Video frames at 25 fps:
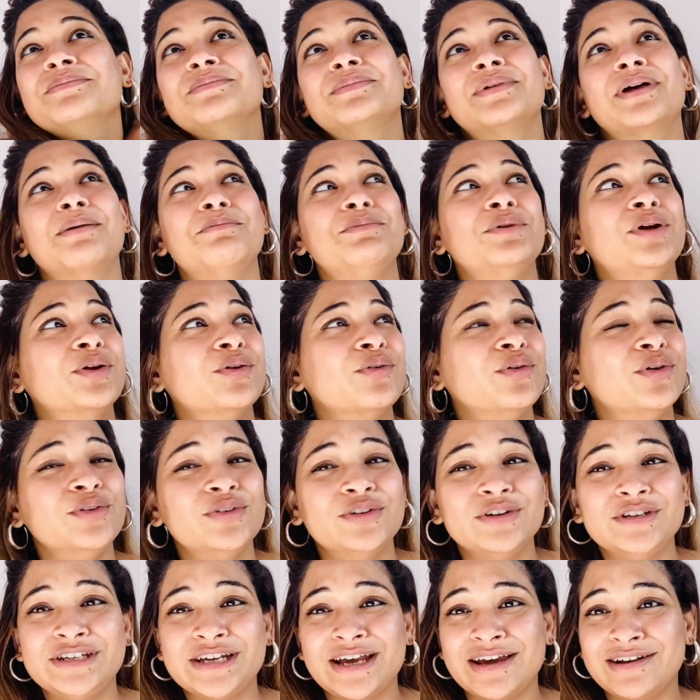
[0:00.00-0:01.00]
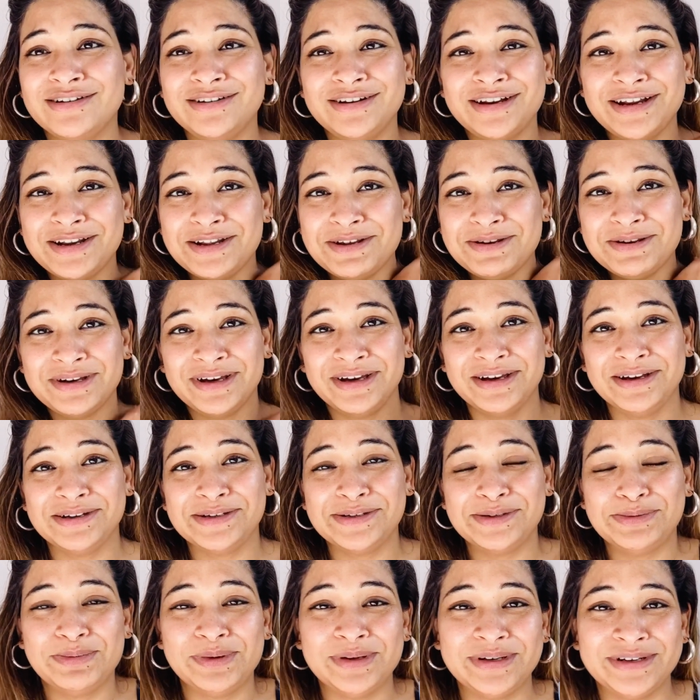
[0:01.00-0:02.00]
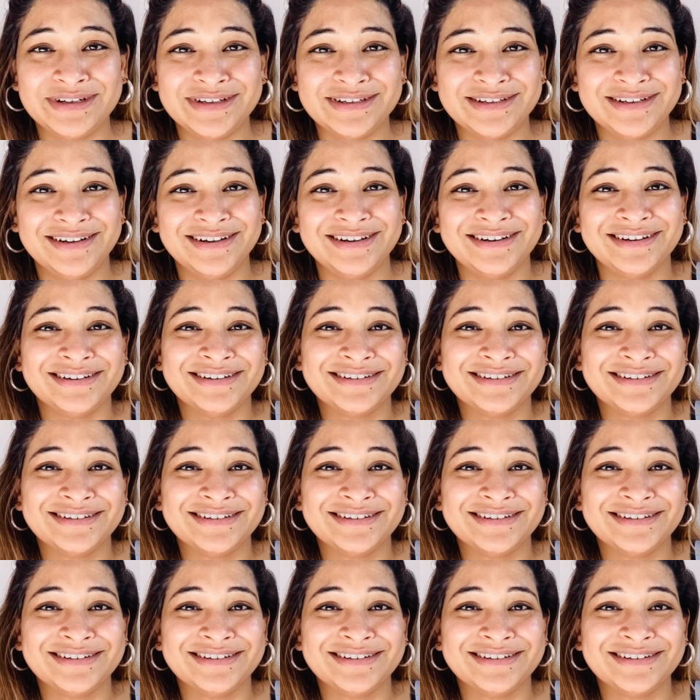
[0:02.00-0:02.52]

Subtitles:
not going to channel any spirits here.